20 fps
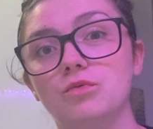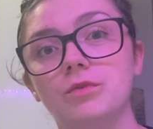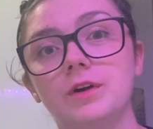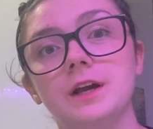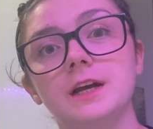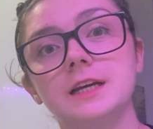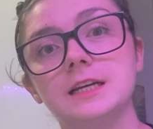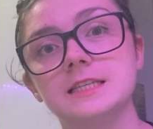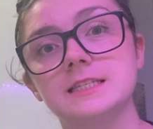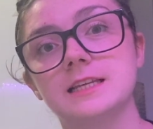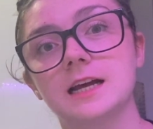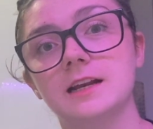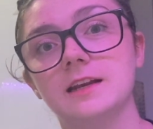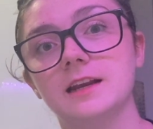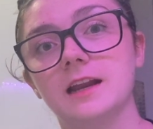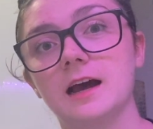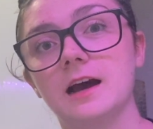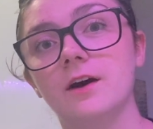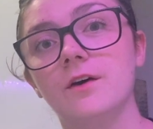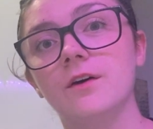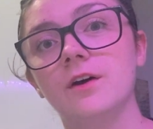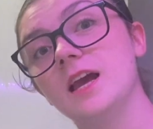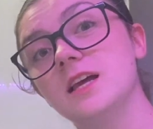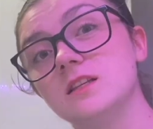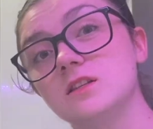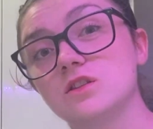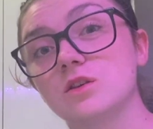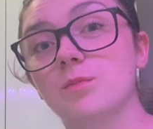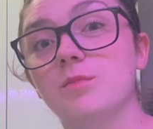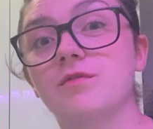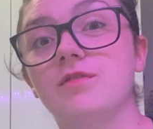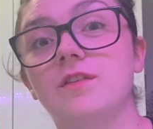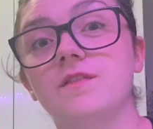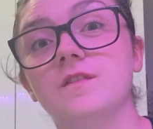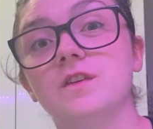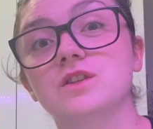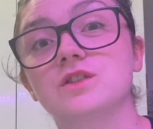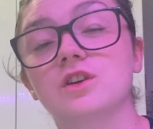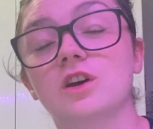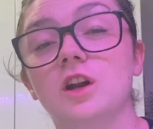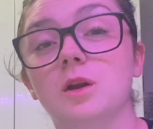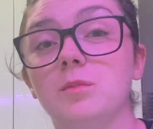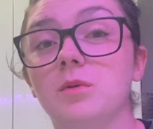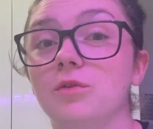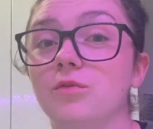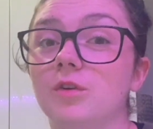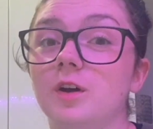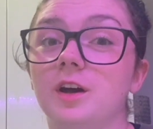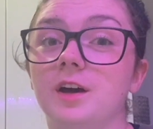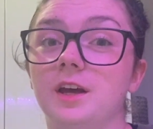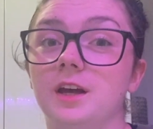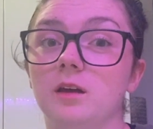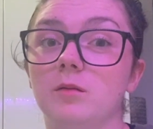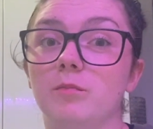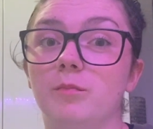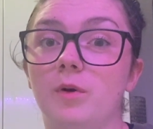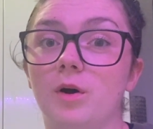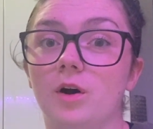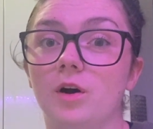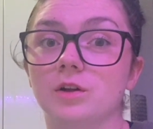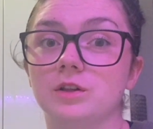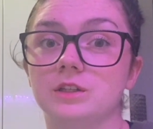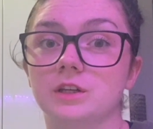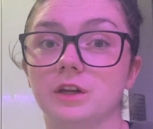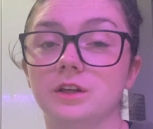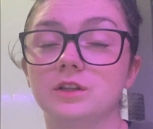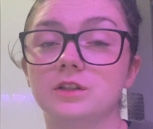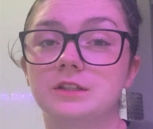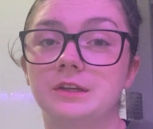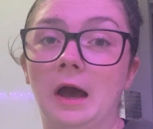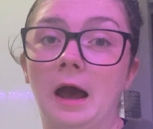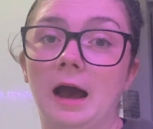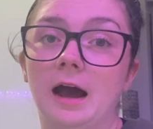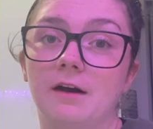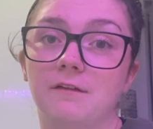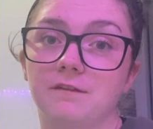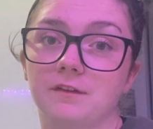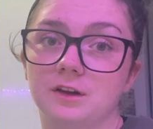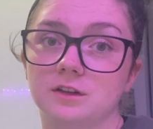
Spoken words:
really stand out is something that's going to be really important to have